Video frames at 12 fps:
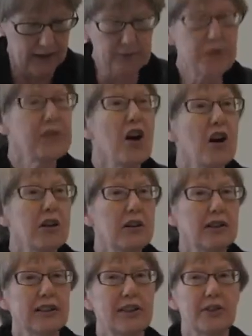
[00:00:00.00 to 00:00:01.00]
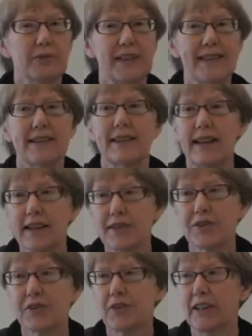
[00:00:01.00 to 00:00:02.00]
Ruth Hall, in her recent
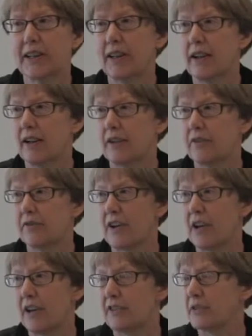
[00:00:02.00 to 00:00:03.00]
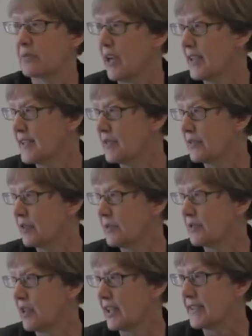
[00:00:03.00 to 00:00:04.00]
history of uh, the rise of
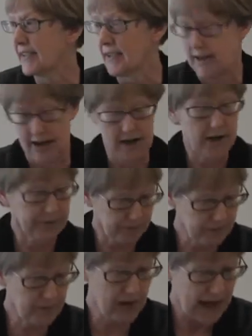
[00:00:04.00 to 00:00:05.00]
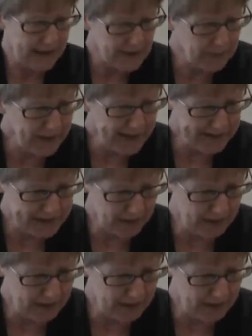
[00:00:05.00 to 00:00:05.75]
human rights, speaks